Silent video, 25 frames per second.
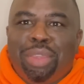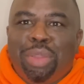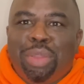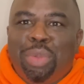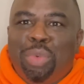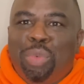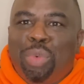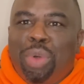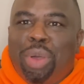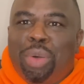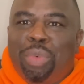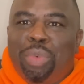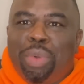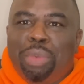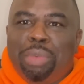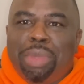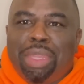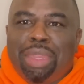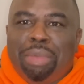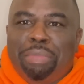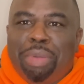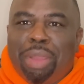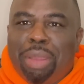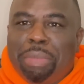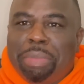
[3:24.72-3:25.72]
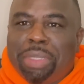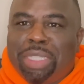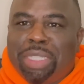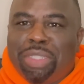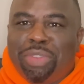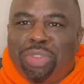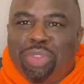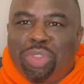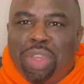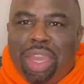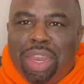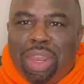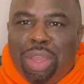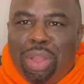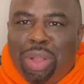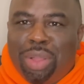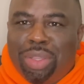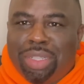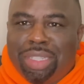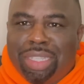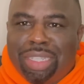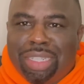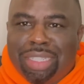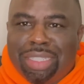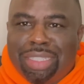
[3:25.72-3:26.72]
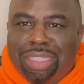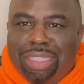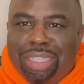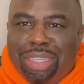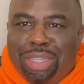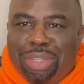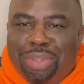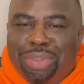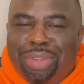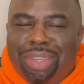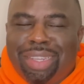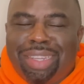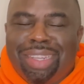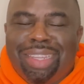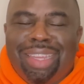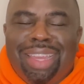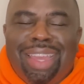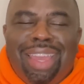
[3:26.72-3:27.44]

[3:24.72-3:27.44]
what would be the purpose of you trying to hold it a secret?